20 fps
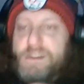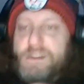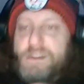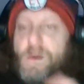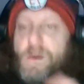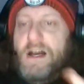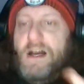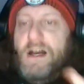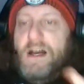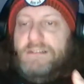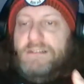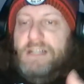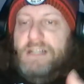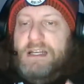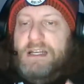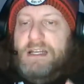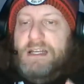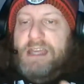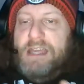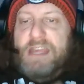as well.
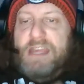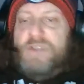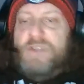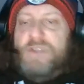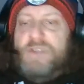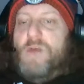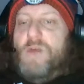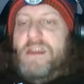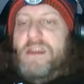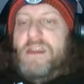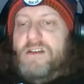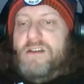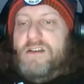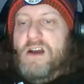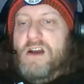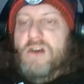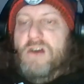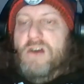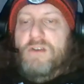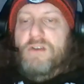Either way you
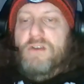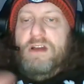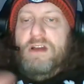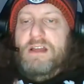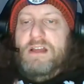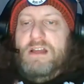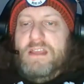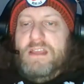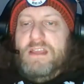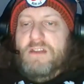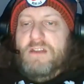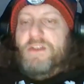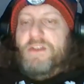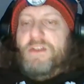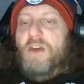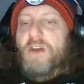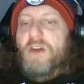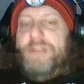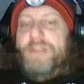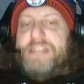go,
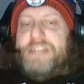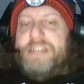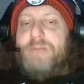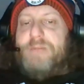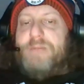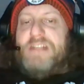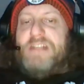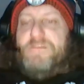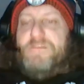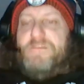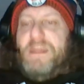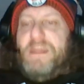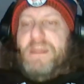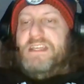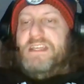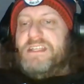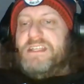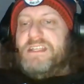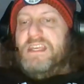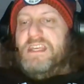the only expensive
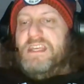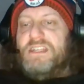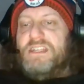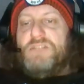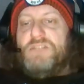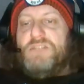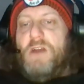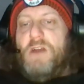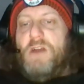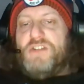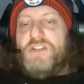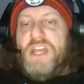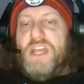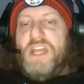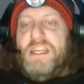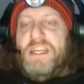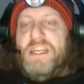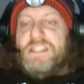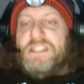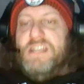piece is Jamar
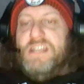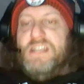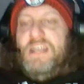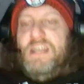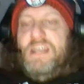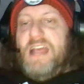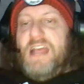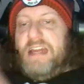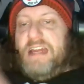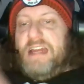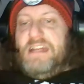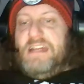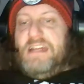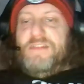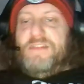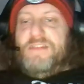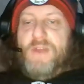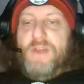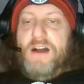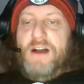Chase at
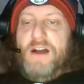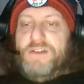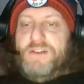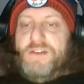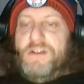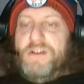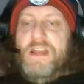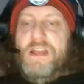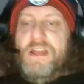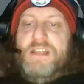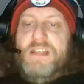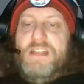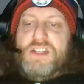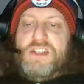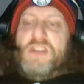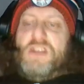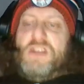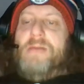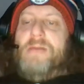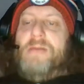8,300.
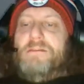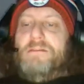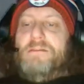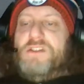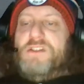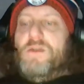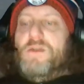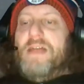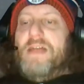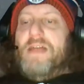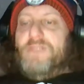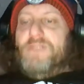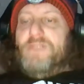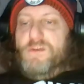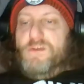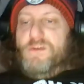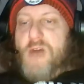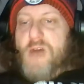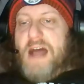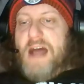So you're gonna be able to do whatever
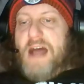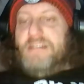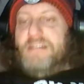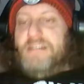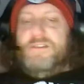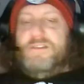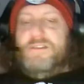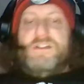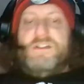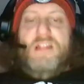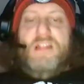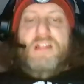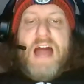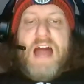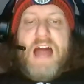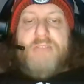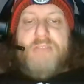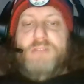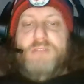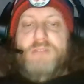you want, and there's a
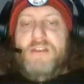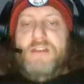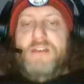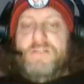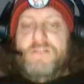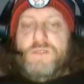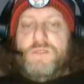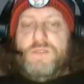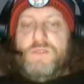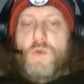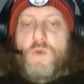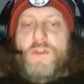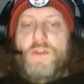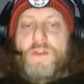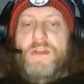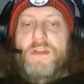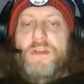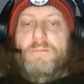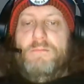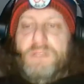lot of players
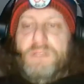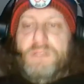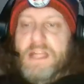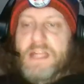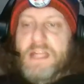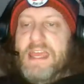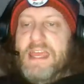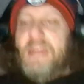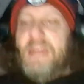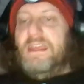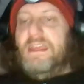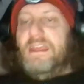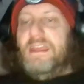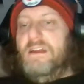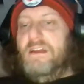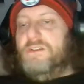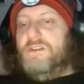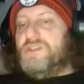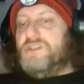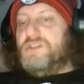worth playing.
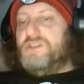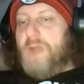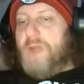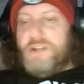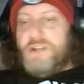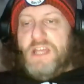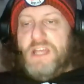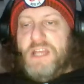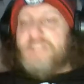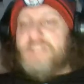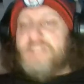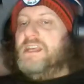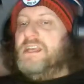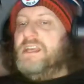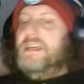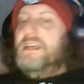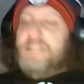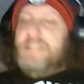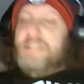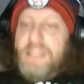Jamar Chase,
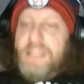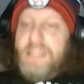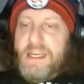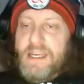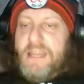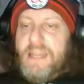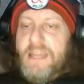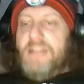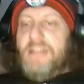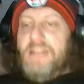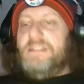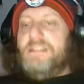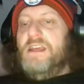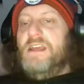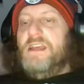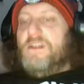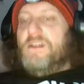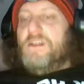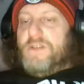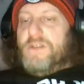T. Higgins,
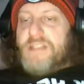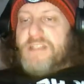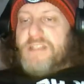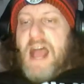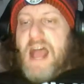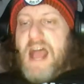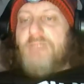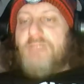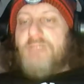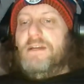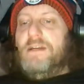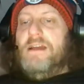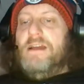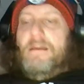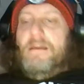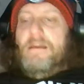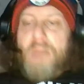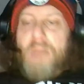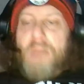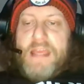Chris Godwin,
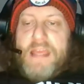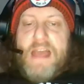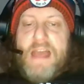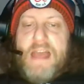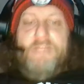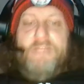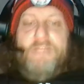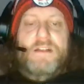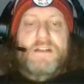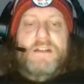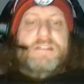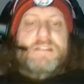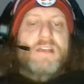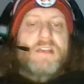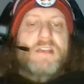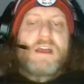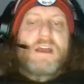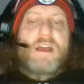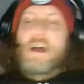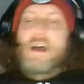Mike
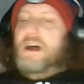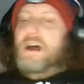Evans.